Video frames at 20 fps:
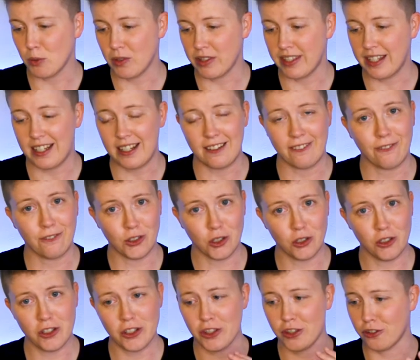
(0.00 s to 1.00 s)
with a
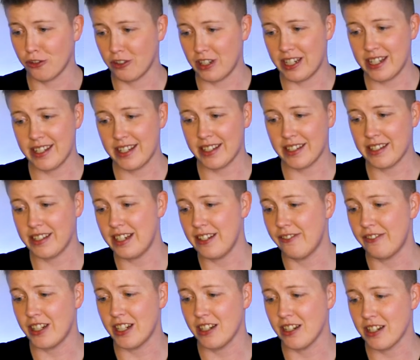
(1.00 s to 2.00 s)
full 360
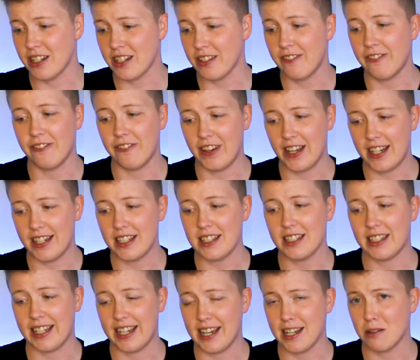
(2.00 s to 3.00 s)
Fierce Fatty
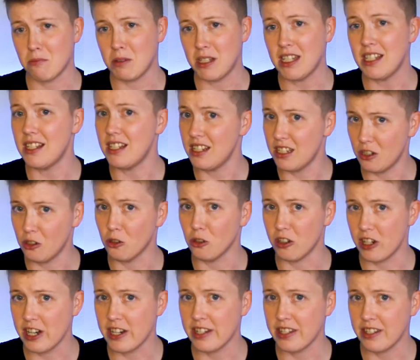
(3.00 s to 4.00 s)
Academy
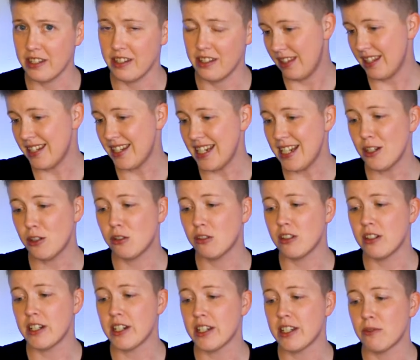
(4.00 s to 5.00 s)
e-course. This
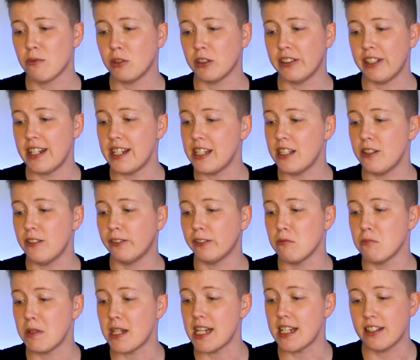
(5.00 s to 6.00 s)
e-course will take you
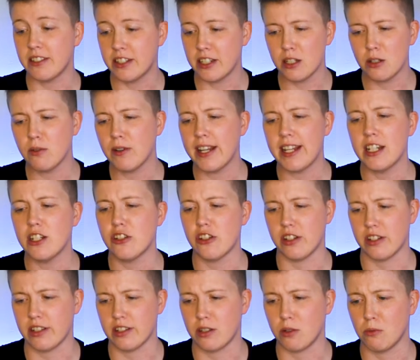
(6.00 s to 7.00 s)
from being too
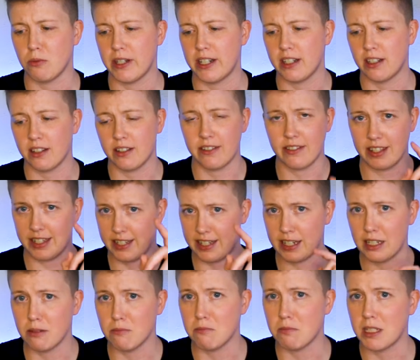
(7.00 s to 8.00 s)
anxious to wear the
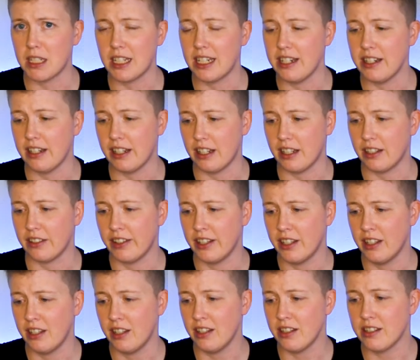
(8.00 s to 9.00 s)
damn bikini
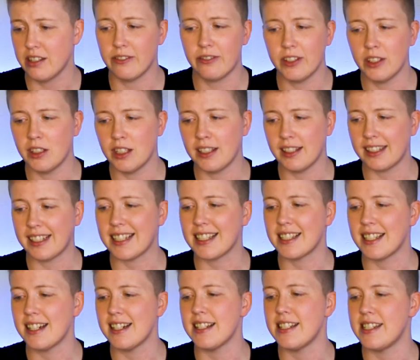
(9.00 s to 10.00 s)
to feeling like
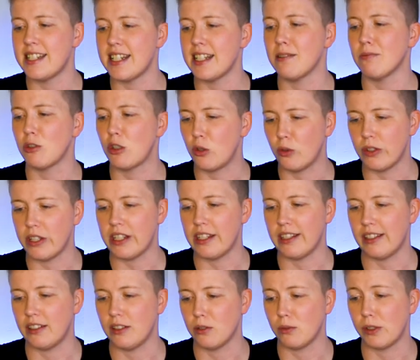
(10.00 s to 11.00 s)
a goddamn
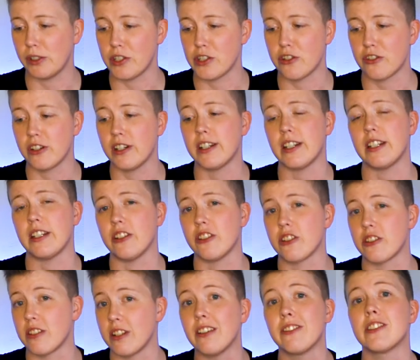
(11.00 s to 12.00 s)
queen while strutting your
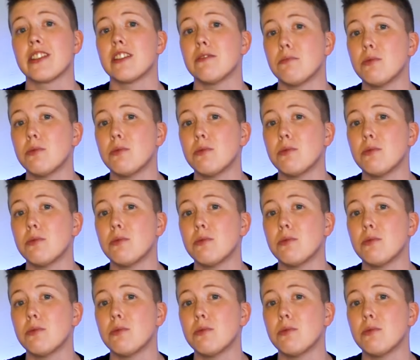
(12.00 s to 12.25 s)
stuff at the